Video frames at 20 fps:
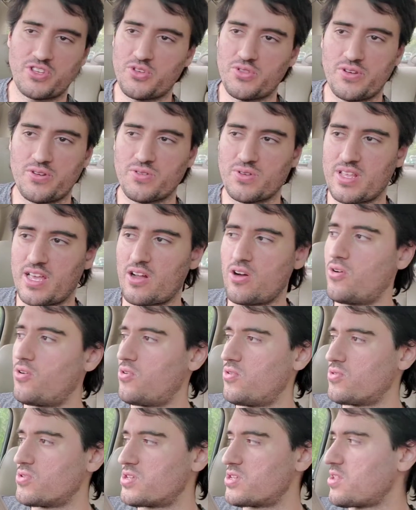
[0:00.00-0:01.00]
So there was like a
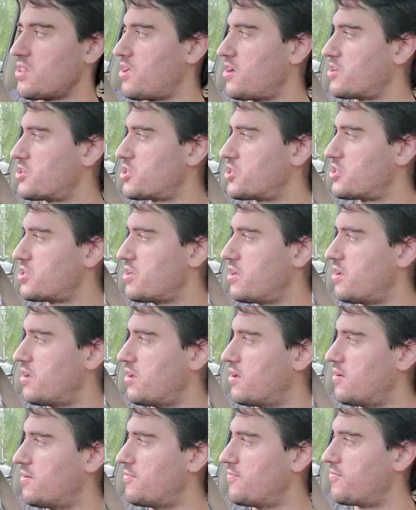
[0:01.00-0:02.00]
whole slush
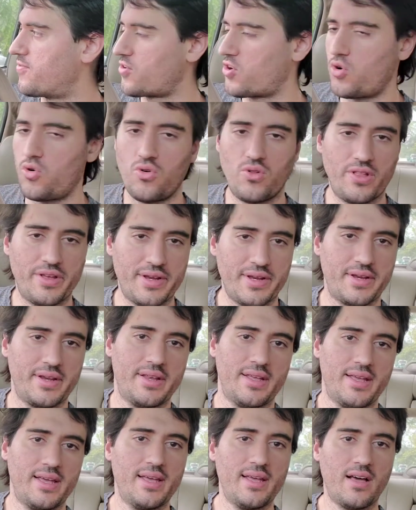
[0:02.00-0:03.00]
of coolant,
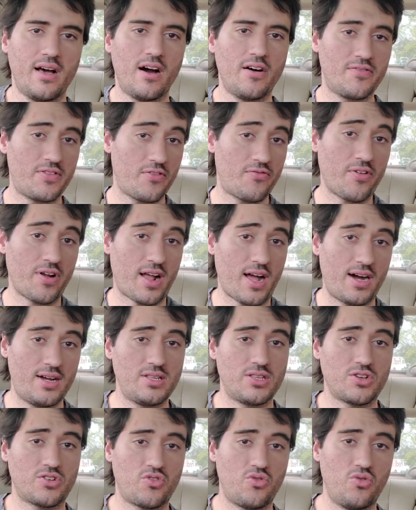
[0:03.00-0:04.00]
of different
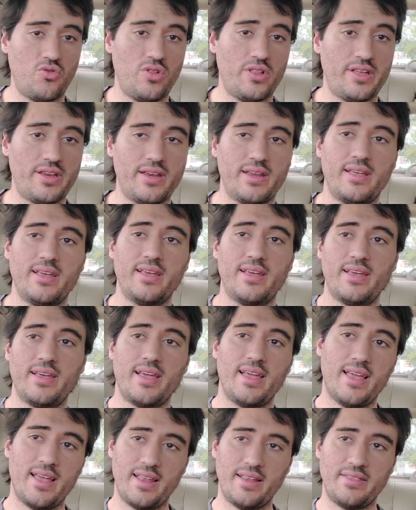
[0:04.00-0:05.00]
kinds of coolant
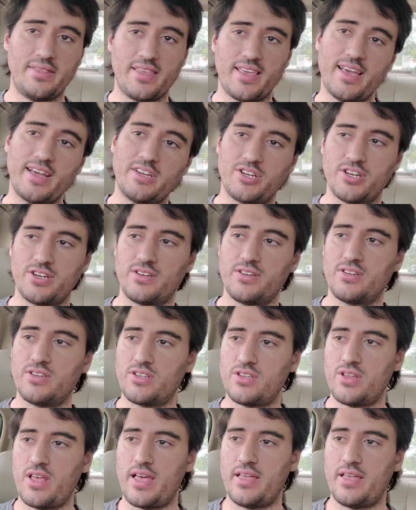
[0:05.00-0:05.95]
in the engine.